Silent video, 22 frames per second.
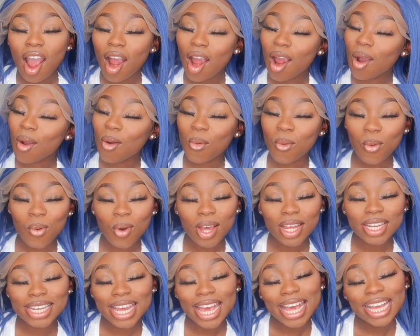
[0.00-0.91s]
are
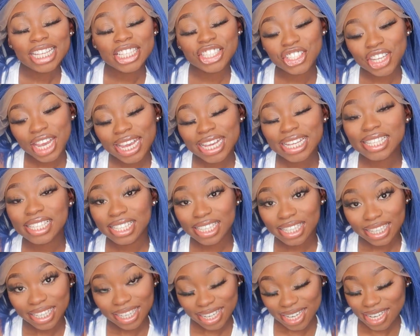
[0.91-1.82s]
called
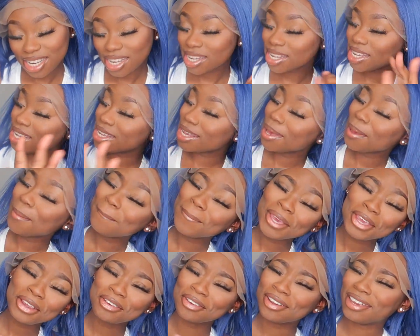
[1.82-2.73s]
Jadene
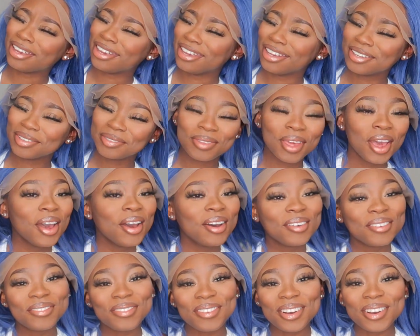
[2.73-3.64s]
period
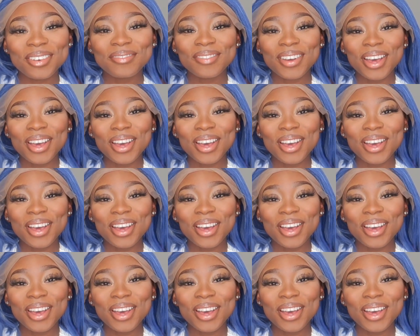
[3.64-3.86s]
from